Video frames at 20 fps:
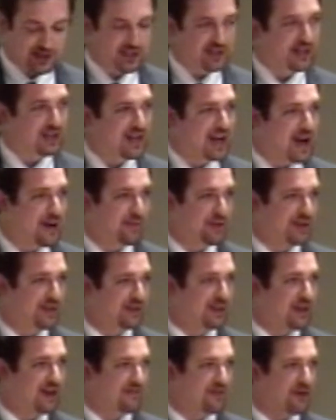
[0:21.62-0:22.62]
is a topic
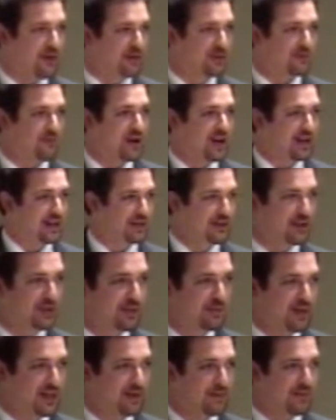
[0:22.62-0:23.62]
that I've always wanted to
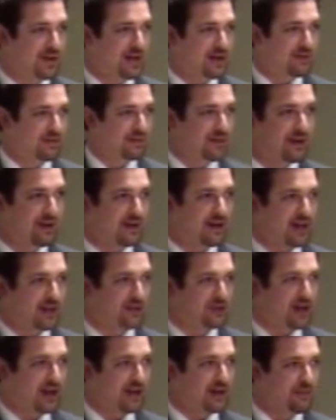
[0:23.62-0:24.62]
speak about. I
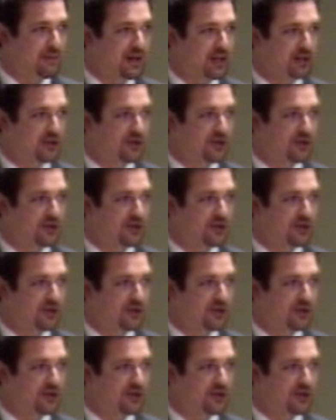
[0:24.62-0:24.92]
try to make